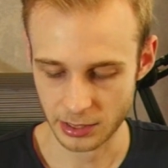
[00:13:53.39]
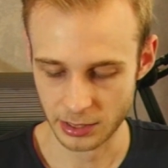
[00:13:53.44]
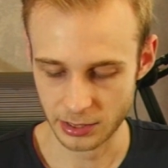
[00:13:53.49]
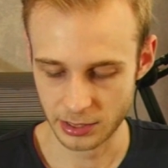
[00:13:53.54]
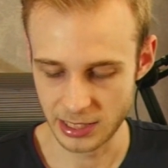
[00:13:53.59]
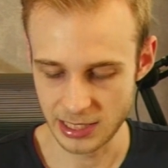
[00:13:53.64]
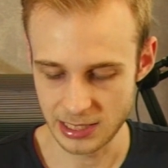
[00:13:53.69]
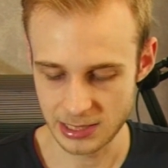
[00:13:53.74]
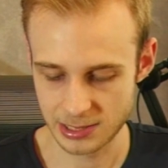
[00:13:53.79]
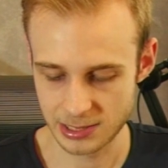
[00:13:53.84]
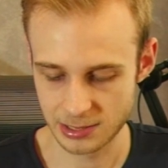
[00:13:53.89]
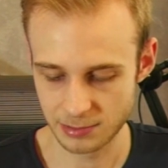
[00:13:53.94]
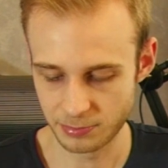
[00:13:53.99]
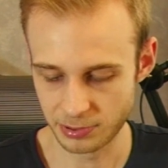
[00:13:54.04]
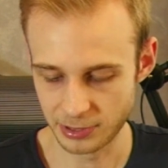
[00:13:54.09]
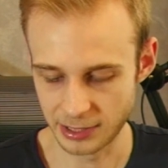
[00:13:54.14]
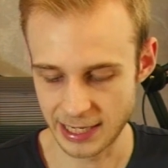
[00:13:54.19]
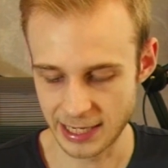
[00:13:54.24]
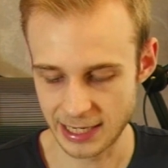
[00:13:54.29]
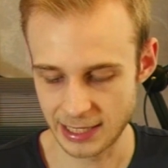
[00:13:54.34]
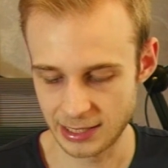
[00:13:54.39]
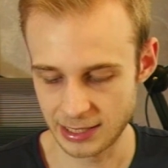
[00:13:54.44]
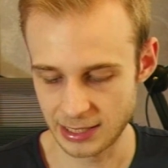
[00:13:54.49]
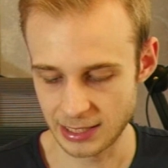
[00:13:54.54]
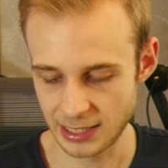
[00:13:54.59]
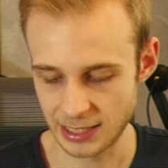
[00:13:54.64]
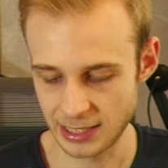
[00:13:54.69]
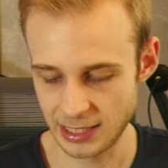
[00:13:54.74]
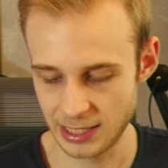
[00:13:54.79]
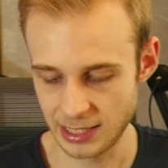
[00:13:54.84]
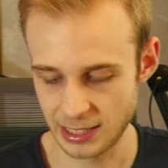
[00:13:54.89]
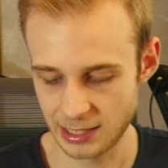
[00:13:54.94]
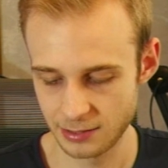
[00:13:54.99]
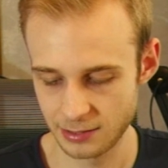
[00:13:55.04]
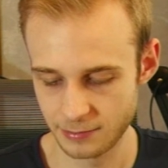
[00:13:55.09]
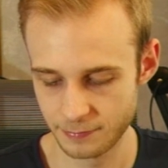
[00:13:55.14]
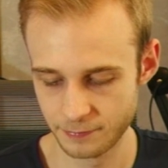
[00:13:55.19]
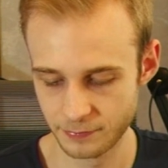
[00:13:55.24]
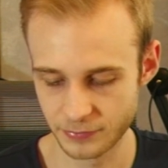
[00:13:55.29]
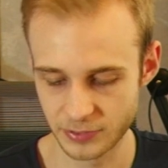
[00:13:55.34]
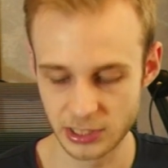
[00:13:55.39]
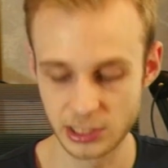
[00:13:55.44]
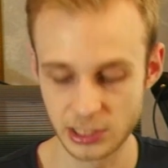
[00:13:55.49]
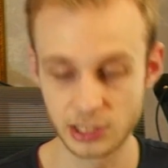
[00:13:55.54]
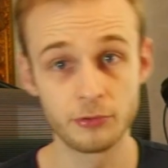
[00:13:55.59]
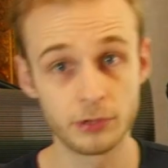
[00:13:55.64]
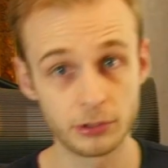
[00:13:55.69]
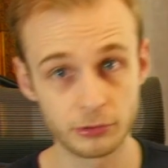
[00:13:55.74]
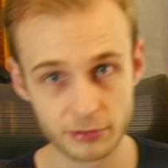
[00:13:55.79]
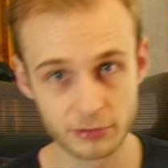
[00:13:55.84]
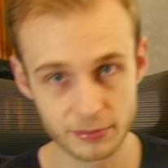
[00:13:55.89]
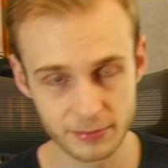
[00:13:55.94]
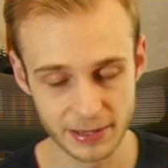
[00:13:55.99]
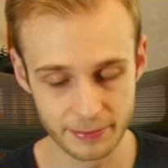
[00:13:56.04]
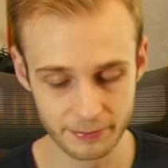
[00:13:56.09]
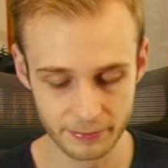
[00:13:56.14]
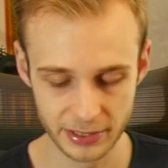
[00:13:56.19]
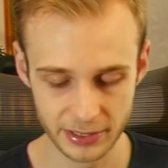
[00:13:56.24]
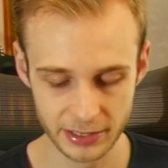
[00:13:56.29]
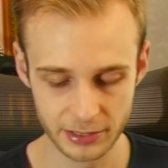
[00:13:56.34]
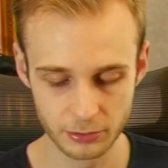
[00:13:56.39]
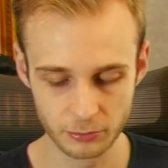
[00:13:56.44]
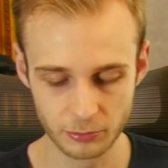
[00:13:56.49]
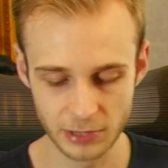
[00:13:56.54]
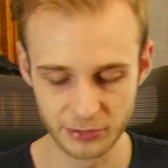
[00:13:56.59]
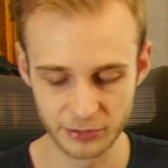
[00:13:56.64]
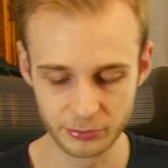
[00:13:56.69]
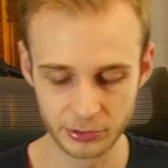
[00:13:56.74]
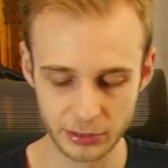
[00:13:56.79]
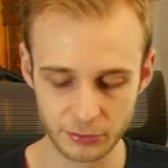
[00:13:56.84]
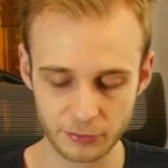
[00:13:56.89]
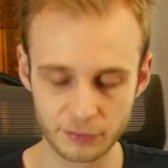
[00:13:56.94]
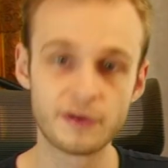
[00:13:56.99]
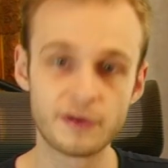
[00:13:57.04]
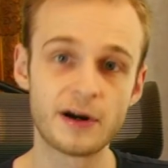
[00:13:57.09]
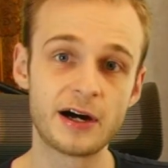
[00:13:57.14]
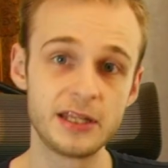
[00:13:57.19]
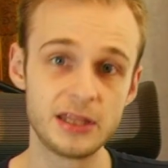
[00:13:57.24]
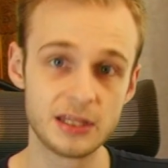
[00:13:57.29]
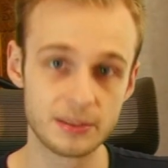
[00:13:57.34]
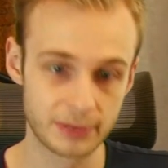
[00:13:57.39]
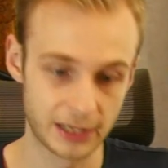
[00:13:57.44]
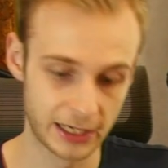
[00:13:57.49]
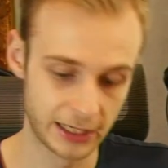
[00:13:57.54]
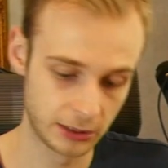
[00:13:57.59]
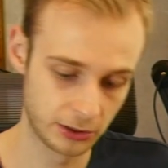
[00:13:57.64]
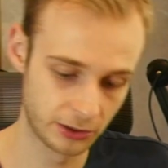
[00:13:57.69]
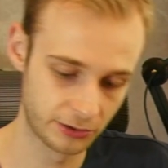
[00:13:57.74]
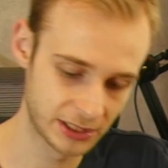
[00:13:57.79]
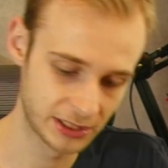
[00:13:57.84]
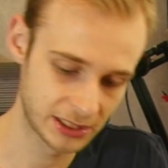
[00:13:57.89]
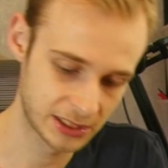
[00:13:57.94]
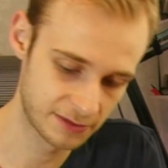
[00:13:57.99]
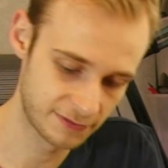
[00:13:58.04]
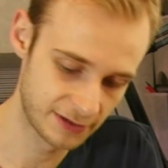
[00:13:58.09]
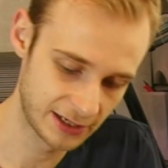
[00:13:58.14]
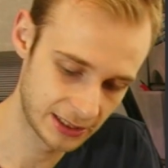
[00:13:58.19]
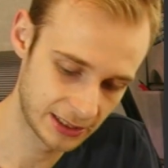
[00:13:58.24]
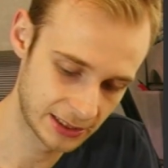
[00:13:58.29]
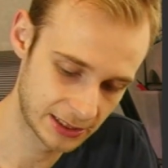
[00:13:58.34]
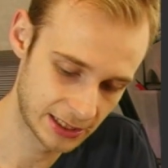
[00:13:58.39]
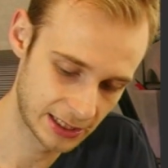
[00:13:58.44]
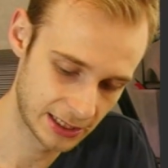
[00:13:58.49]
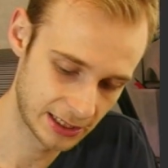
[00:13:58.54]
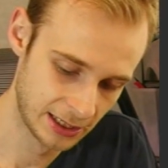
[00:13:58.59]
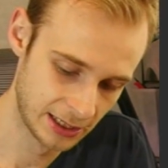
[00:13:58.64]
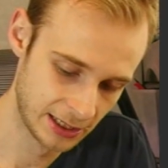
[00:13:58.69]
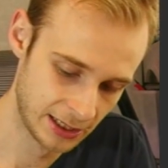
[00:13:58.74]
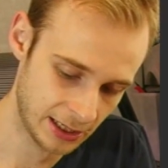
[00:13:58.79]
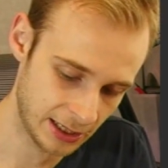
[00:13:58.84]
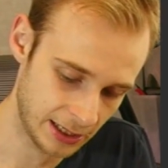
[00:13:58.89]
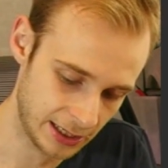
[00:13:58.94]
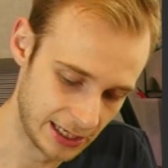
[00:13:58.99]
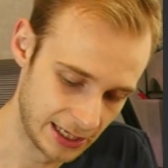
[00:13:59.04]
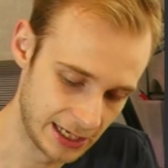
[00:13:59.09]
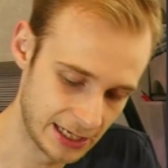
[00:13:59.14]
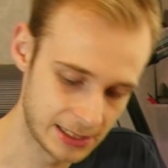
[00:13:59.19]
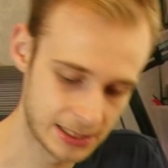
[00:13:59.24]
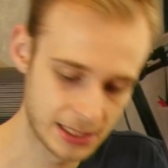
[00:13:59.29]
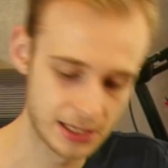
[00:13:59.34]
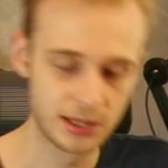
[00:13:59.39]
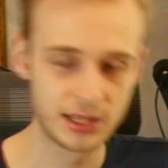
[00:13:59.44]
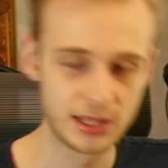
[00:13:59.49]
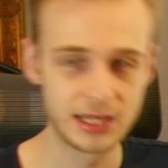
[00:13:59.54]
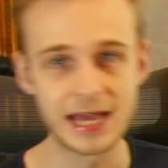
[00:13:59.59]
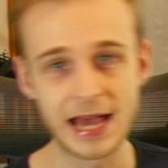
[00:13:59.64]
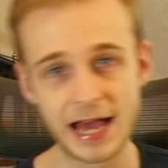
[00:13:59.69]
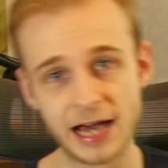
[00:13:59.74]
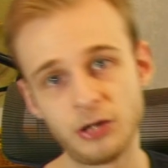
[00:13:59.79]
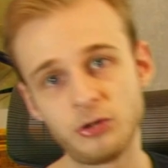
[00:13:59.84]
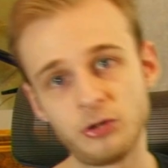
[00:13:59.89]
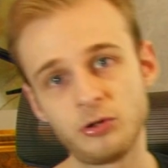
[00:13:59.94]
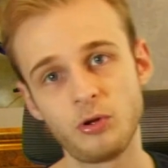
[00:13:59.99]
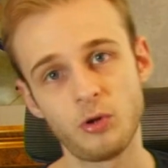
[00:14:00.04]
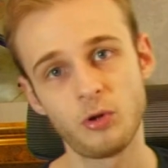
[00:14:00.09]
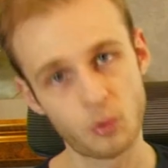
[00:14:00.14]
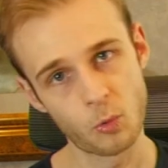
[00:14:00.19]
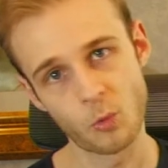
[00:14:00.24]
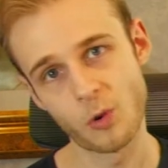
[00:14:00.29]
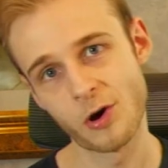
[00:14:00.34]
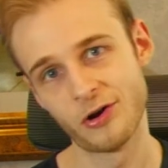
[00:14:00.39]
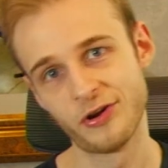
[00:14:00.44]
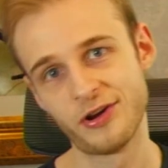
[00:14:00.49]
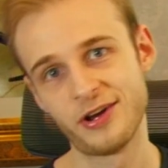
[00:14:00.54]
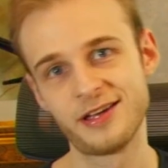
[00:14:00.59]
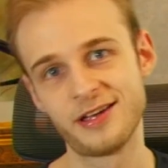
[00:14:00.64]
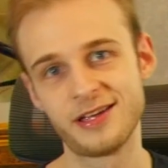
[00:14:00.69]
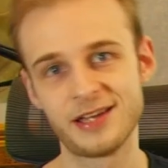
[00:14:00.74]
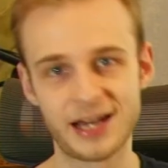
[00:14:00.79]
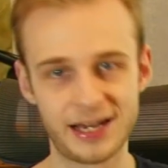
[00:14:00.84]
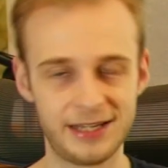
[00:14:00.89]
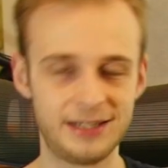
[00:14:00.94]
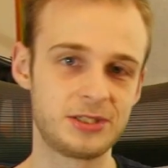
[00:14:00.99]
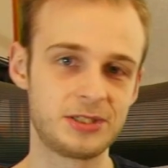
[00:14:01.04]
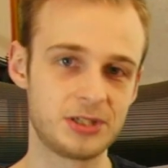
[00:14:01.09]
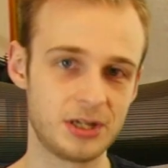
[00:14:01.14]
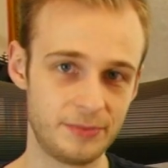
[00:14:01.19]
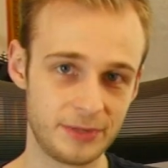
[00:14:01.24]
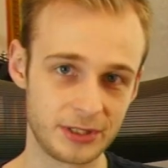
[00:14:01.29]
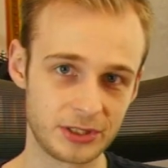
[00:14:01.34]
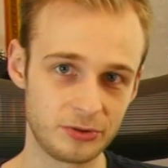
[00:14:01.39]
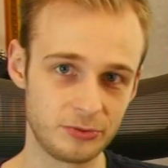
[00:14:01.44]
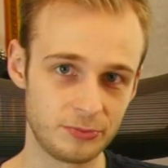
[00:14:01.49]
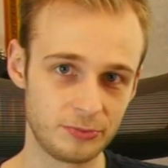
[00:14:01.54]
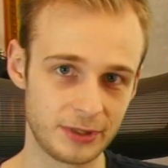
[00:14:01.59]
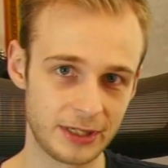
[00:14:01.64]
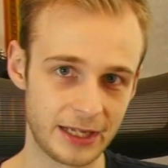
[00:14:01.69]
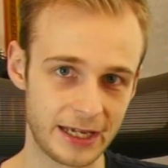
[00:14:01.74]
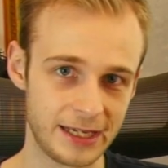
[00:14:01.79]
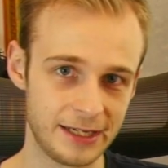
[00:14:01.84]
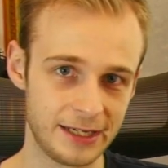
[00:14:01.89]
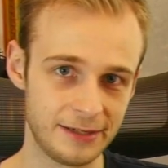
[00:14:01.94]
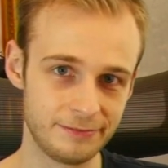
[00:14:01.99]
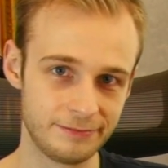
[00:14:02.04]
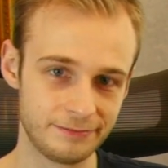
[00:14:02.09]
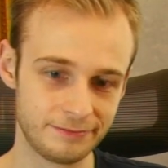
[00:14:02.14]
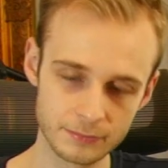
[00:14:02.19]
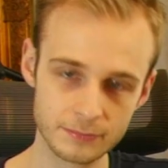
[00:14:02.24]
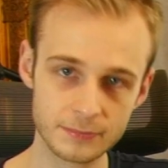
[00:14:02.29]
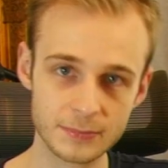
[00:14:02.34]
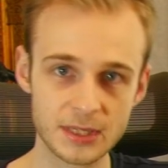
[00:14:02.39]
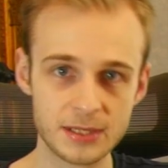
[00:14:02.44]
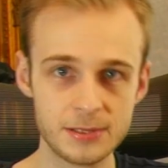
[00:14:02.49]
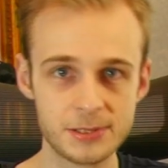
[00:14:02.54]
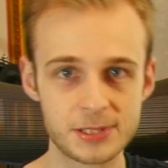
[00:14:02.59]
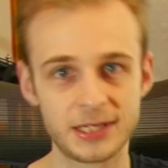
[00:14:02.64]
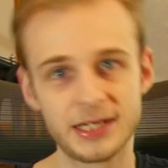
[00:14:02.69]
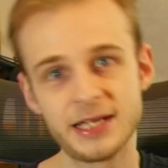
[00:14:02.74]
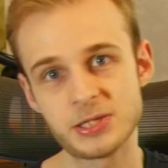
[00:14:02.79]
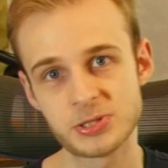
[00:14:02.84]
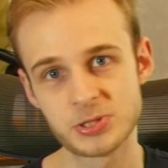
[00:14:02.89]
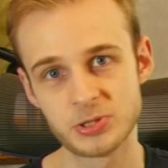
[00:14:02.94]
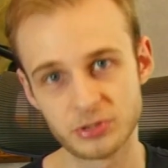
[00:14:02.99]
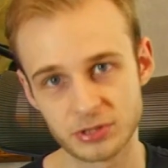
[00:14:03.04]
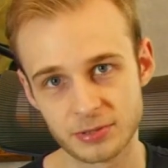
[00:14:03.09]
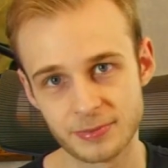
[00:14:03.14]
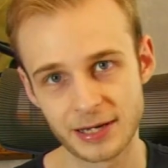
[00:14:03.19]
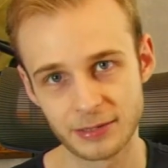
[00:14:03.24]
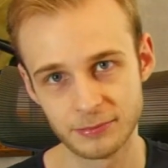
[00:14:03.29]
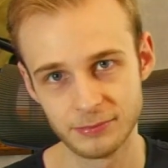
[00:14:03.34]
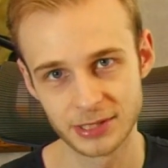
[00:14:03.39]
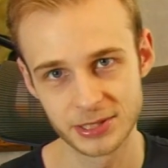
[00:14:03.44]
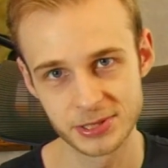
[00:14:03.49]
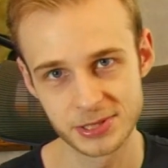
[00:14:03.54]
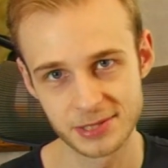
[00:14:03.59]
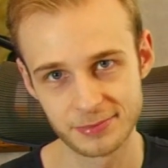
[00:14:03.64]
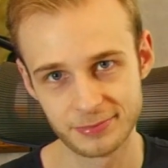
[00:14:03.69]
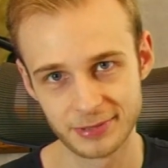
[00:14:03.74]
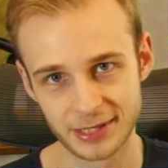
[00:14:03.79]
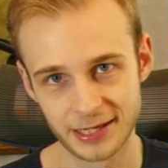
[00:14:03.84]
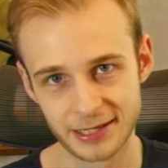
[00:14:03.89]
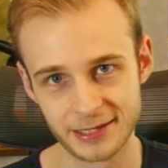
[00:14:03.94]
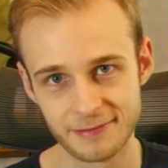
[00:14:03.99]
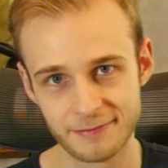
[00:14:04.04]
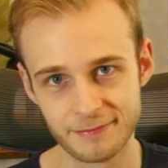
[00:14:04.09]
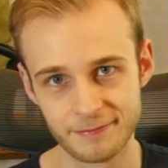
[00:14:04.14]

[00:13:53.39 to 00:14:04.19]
this plane here, you will remember where we will find the pyloric sphincter is the L1 anatomical plane. So let's talk about blood supply.